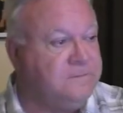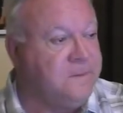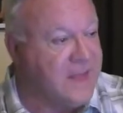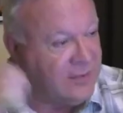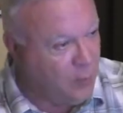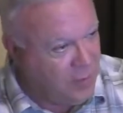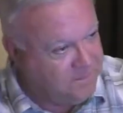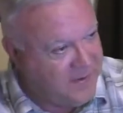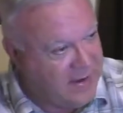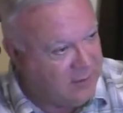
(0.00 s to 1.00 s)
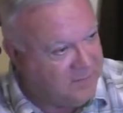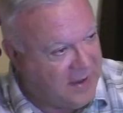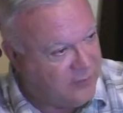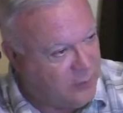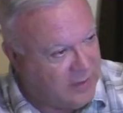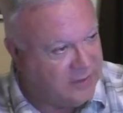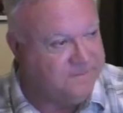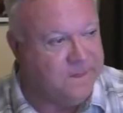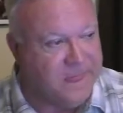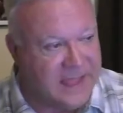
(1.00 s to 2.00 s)
Now, the word Baal, by the way,
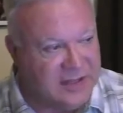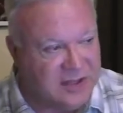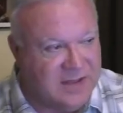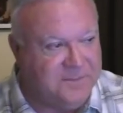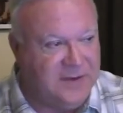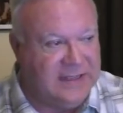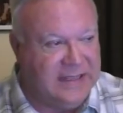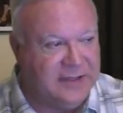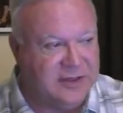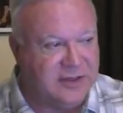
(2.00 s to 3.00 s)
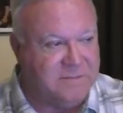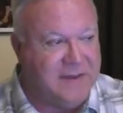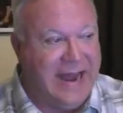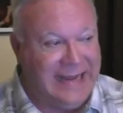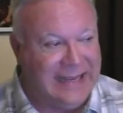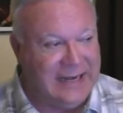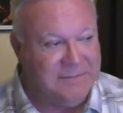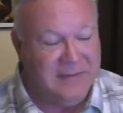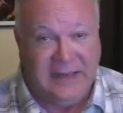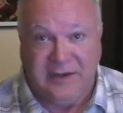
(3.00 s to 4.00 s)
simply is Semitic and it
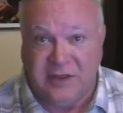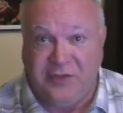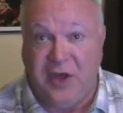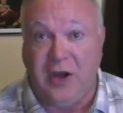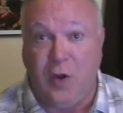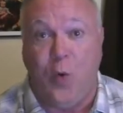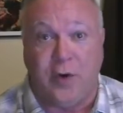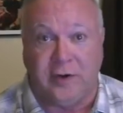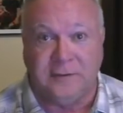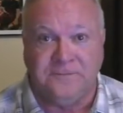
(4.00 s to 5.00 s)
means the Lord.